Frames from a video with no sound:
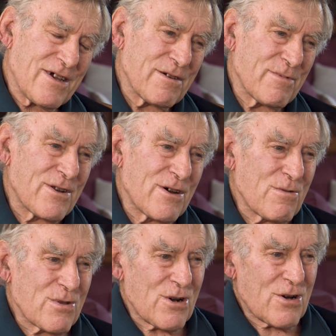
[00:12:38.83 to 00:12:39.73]
Him and I
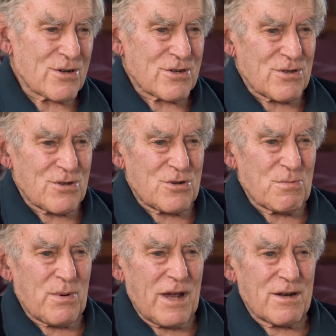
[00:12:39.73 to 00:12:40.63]
were the locks on the
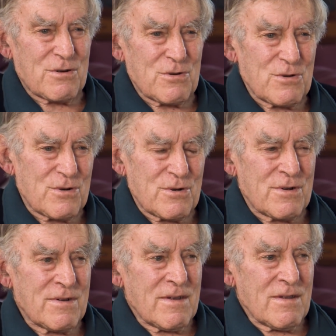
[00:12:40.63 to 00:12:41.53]
Japan tour,